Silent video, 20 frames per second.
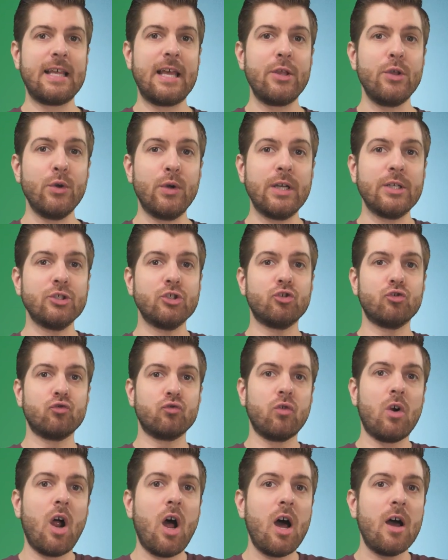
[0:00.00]
that you can
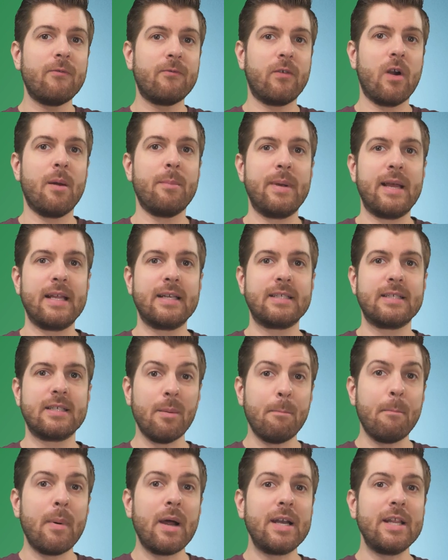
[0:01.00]
draw from it the
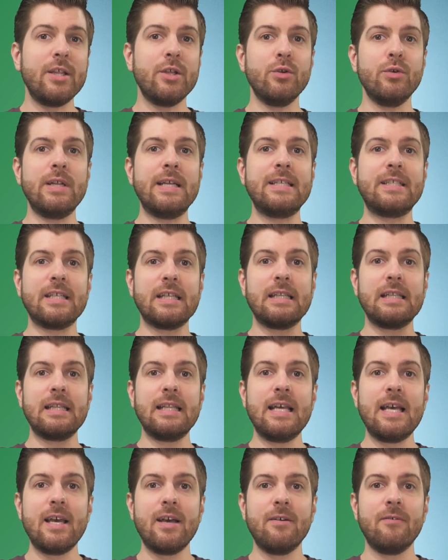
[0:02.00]
money you need to
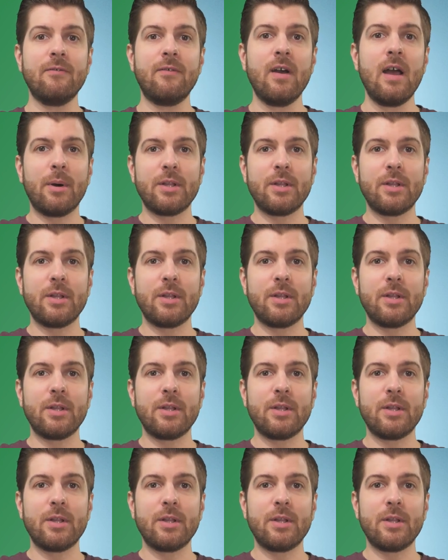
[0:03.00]
live,